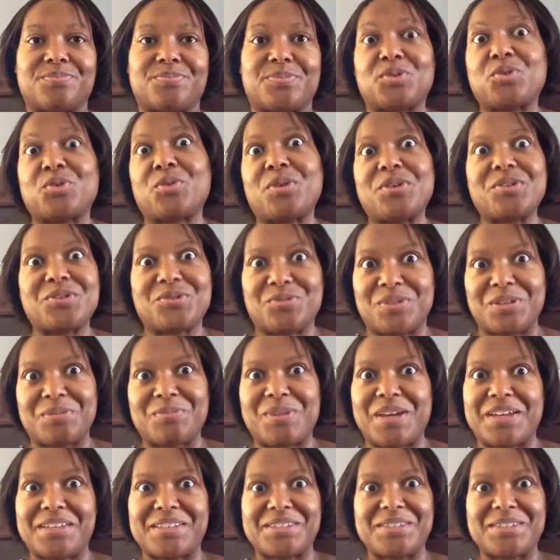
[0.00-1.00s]
torturing
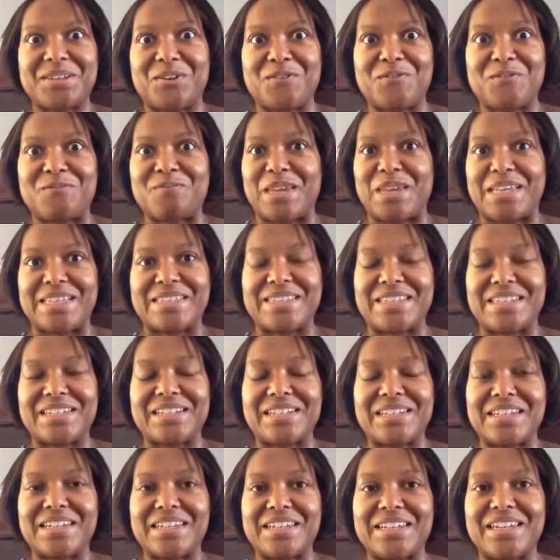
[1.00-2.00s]
myself,
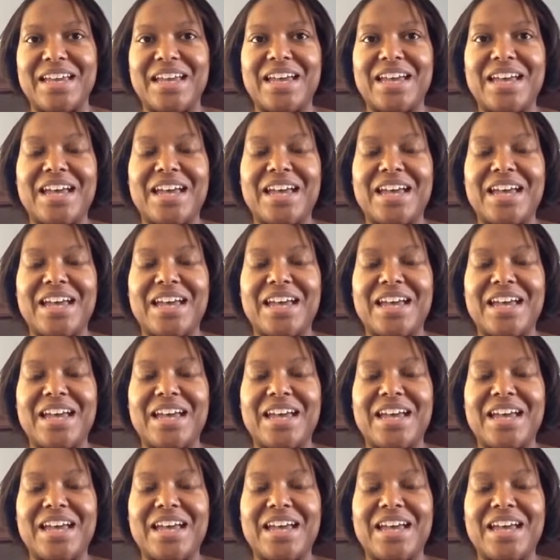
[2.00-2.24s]
basically.